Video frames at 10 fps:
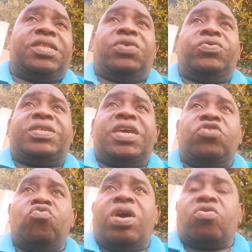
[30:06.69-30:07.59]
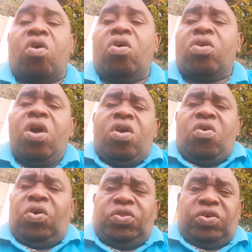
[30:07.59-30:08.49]
They will say you are wrong.
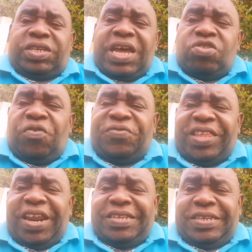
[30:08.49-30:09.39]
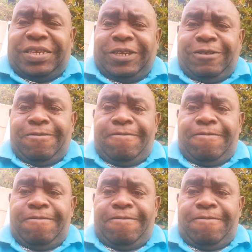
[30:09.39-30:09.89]
All those kind of tricks.